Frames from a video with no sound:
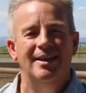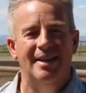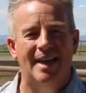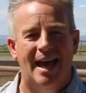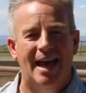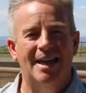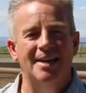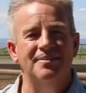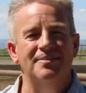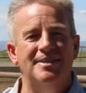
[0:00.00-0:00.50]

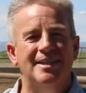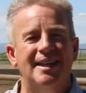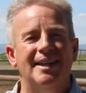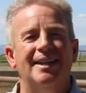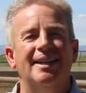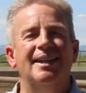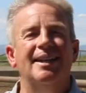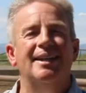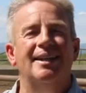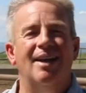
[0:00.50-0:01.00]
Adam
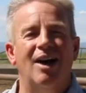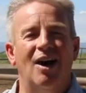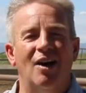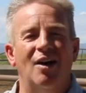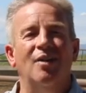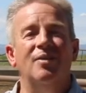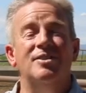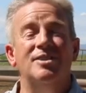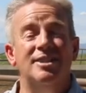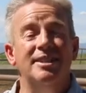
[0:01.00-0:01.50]
said,
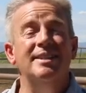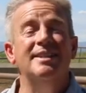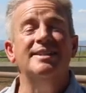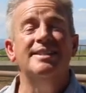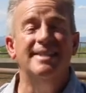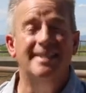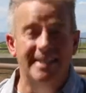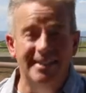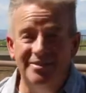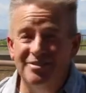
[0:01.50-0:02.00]
oh, she is
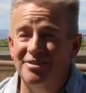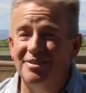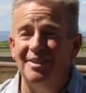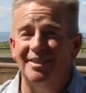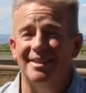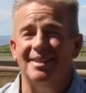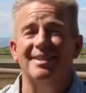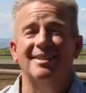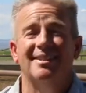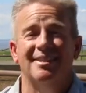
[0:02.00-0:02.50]

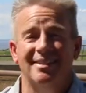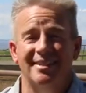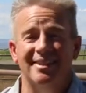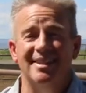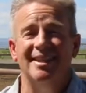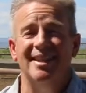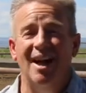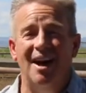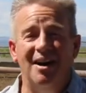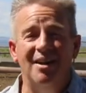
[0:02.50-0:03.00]
different
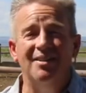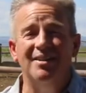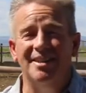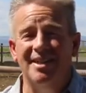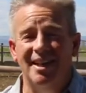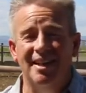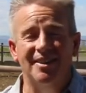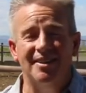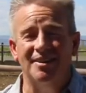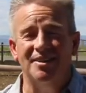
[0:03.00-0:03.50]
than all
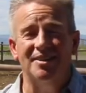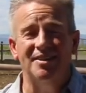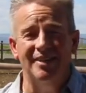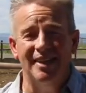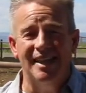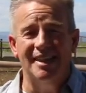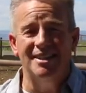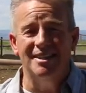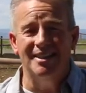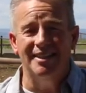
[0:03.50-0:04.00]
the other
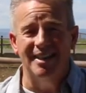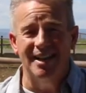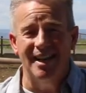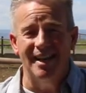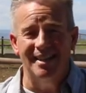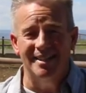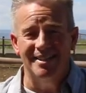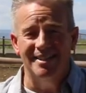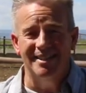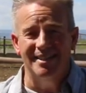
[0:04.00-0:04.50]
creation that
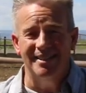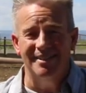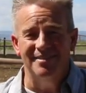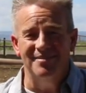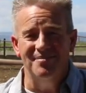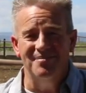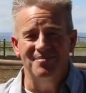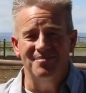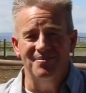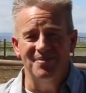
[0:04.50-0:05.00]
I see.
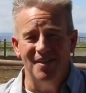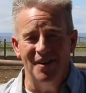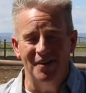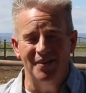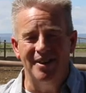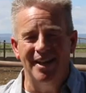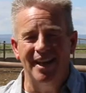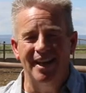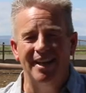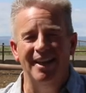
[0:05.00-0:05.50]

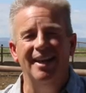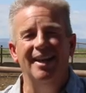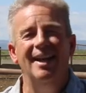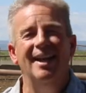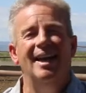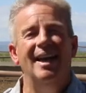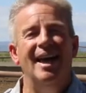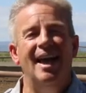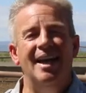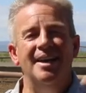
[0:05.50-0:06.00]
Okay.
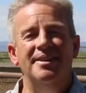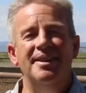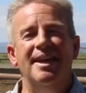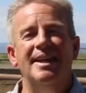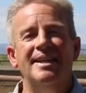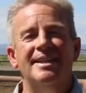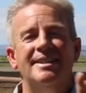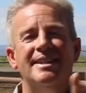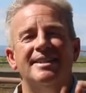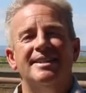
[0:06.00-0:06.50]
And
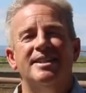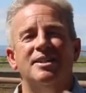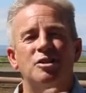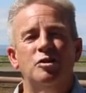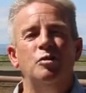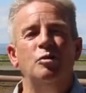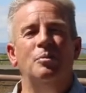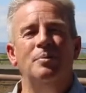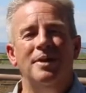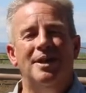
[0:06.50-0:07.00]
then he says the
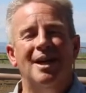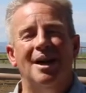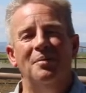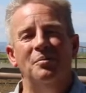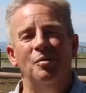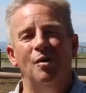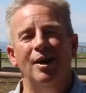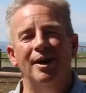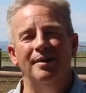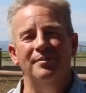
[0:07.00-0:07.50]
two will
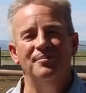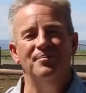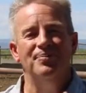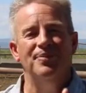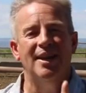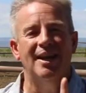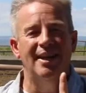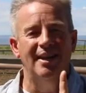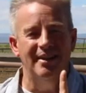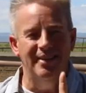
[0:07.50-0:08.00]
become one.
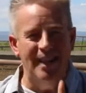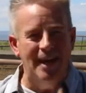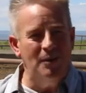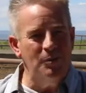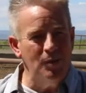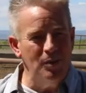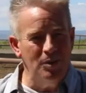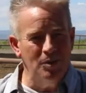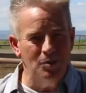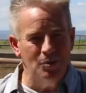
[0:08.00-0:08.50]

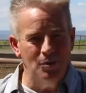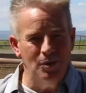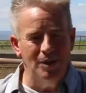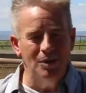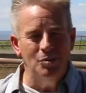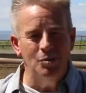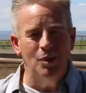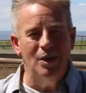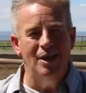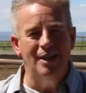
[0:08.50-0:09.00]
That word,
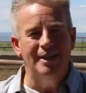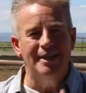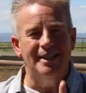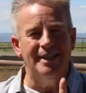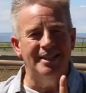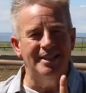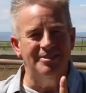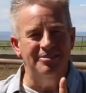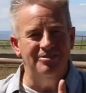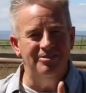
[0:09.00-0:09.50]
word one
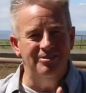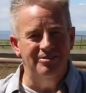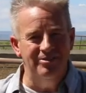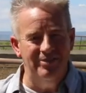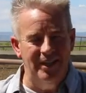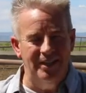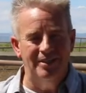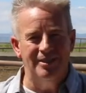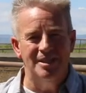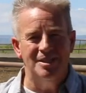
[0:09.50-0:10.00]
is
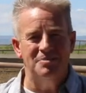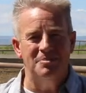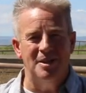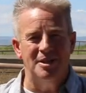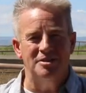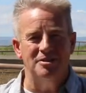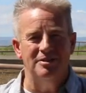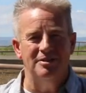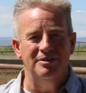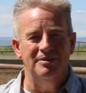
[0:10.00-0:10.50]
very
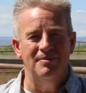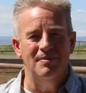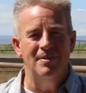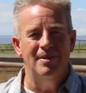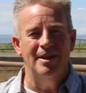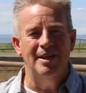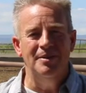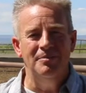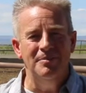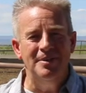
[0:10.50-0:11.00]
special.
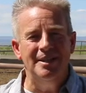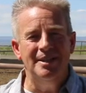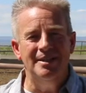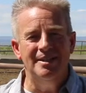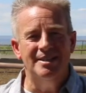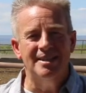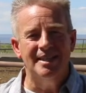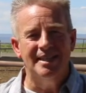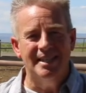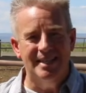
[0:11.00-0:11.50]
It
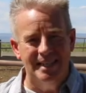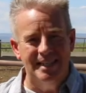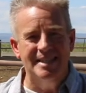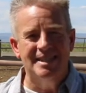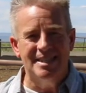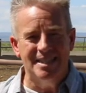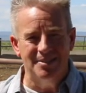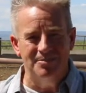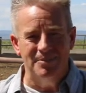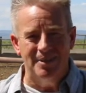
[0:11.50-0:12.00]
means
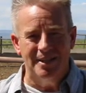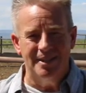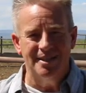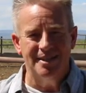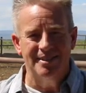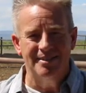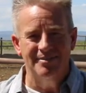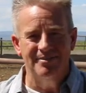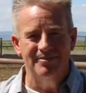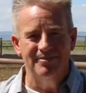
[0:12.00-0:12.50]

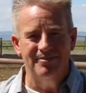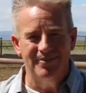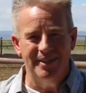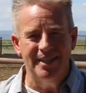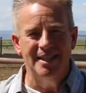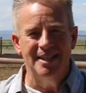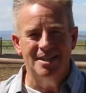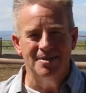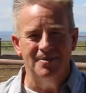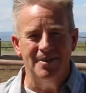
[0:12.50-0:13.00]
intimate
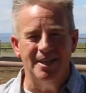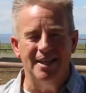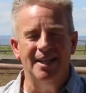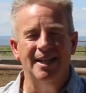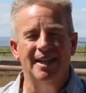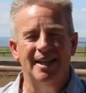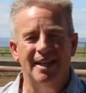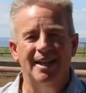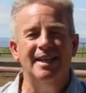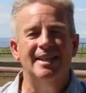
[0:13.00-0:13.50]
intimate.
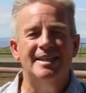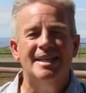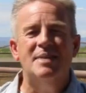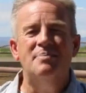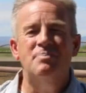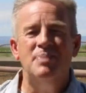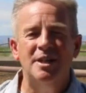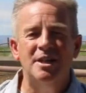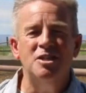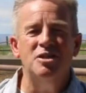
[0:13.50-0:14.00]
It is a
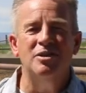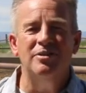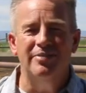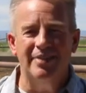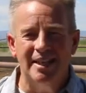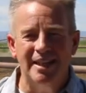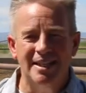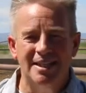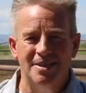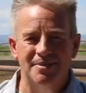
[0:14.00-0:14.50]
picture of
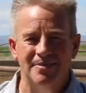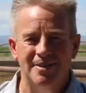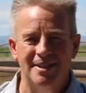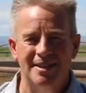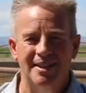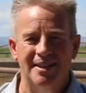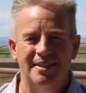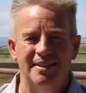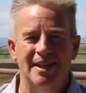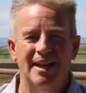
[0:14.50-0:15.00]

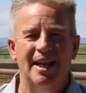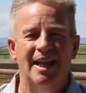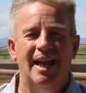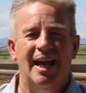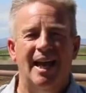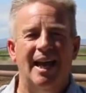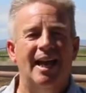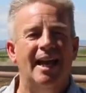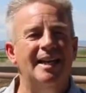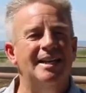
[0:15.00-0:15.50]
intimacy.
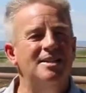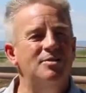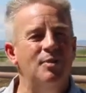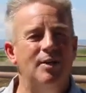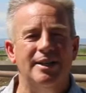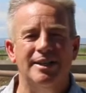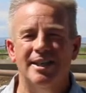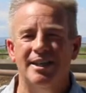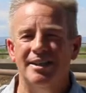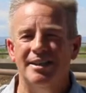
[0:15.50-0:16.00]
And I just
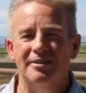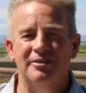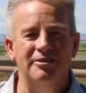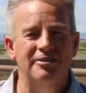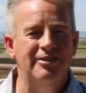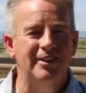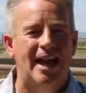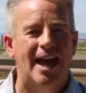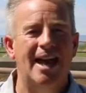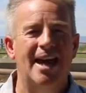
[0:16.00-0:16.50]
want to tell you
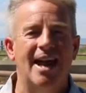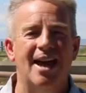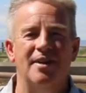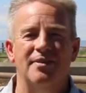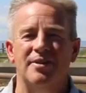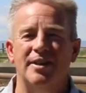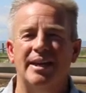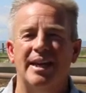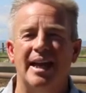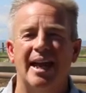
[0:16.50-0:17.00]
flat
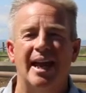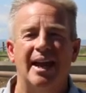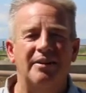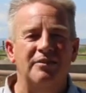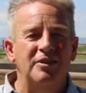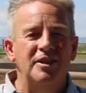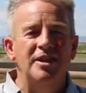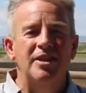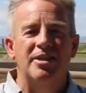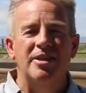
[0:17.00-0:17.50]
out that
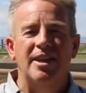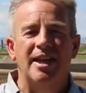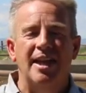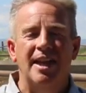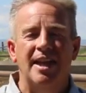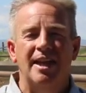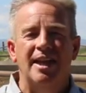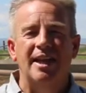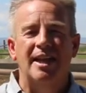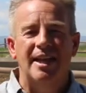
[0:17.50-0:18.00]

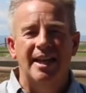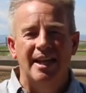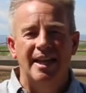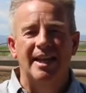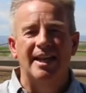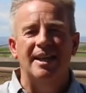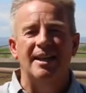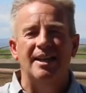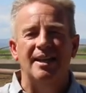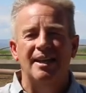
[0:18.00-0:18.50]
everything
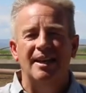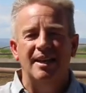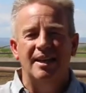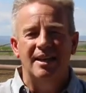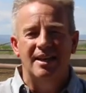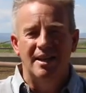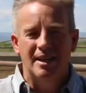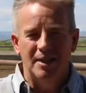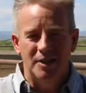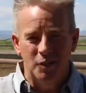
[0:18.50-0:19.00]
in
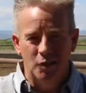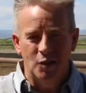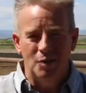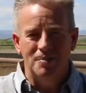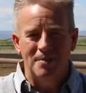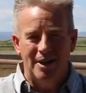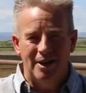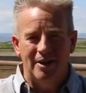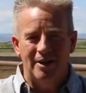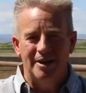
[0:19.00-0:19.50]
your
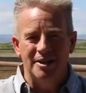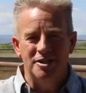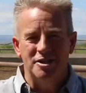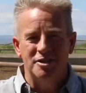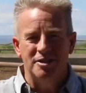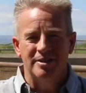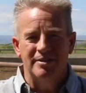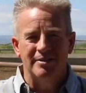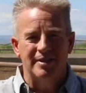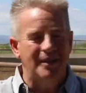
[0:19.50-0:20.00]

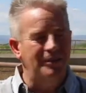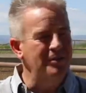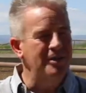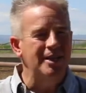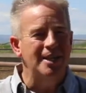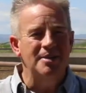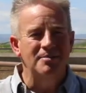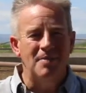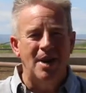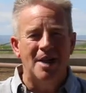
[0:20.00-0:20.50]
marriage,
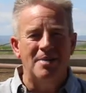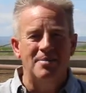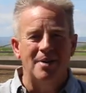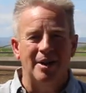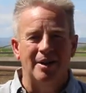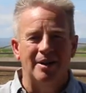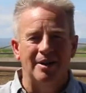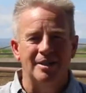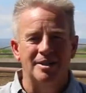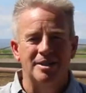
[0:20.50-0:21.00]
everything in my
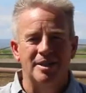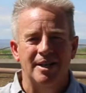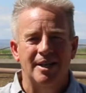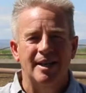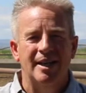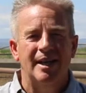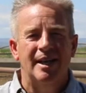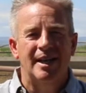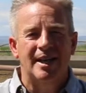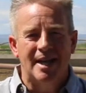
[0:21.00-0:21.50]
marriage,
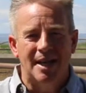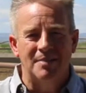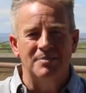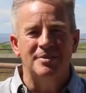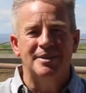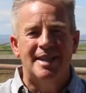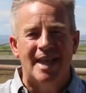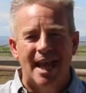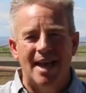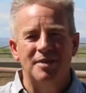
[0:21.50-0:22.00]

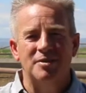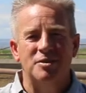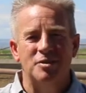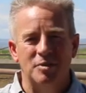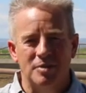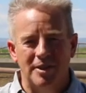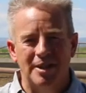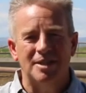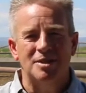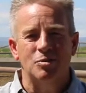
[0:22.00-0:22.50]
comes down
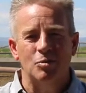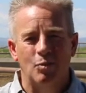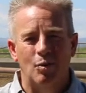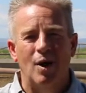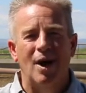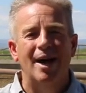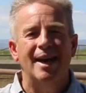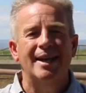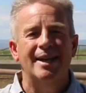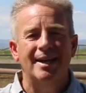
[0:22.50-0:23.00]
to this
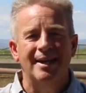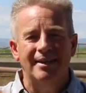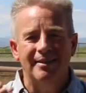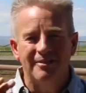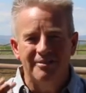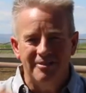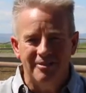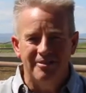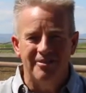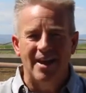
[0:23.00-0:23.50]
one
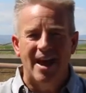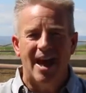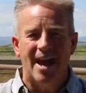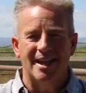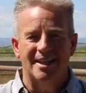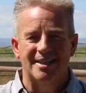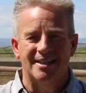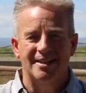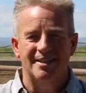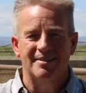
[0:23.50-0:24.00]

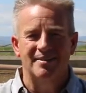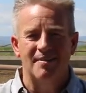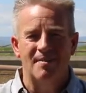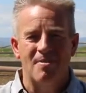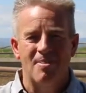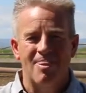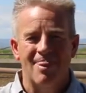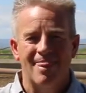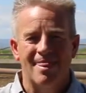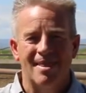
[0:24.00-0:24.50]
fact.
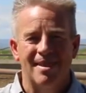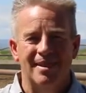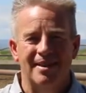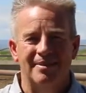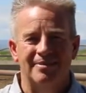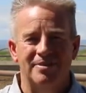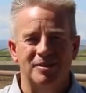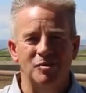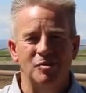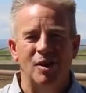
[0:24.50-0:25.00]

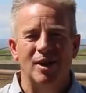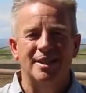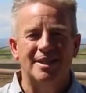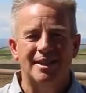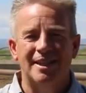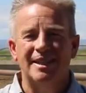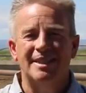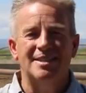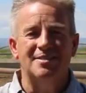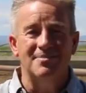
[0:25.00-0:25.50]
If you want
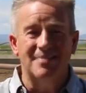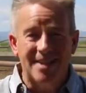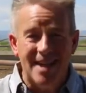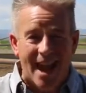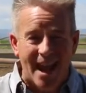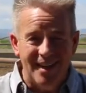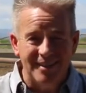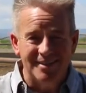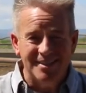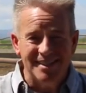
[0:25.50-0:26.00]
to get some
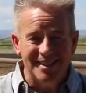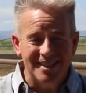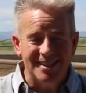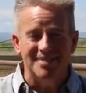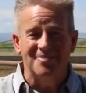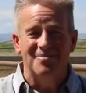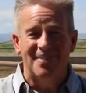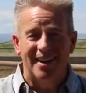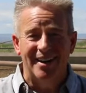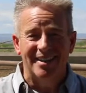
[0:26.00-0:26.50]
counseling,
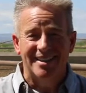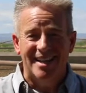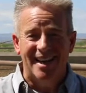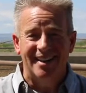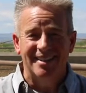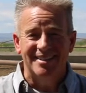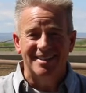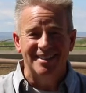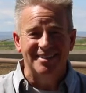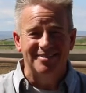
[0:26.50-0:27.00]
some marriage
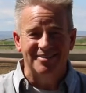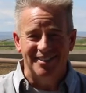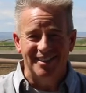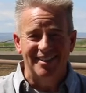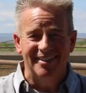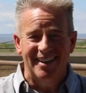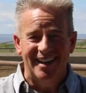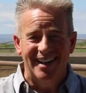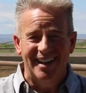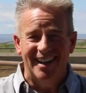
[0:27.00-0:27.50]
counseling
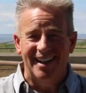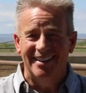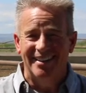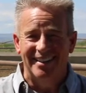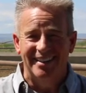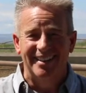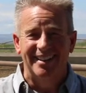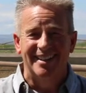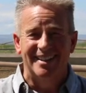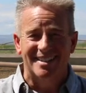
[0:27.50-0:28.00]
free right now,
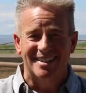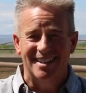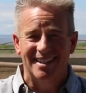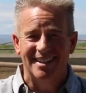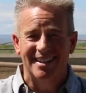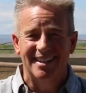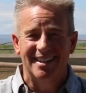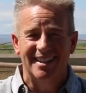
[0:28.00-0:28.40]
here it is.